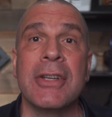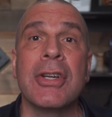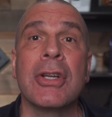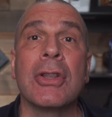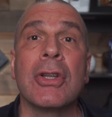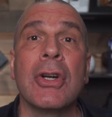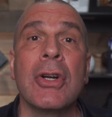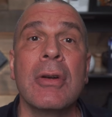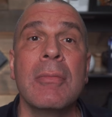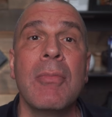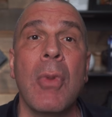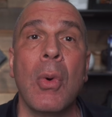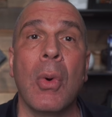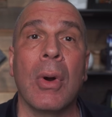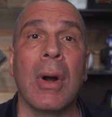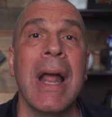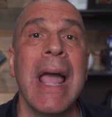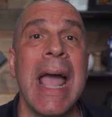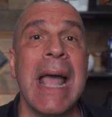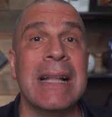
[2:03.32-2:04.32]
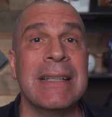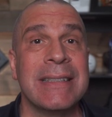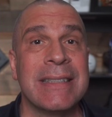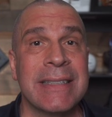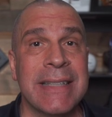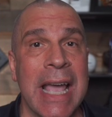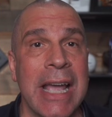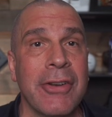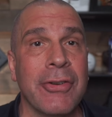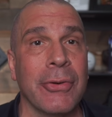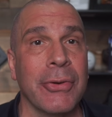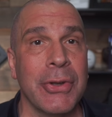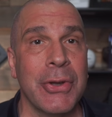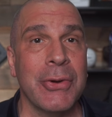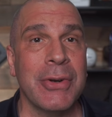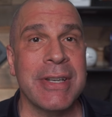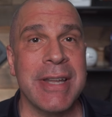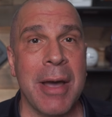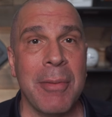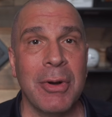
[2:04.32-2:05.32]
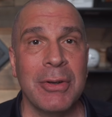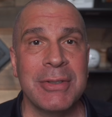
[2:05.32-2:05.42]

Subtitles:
to learn more and schedule your demo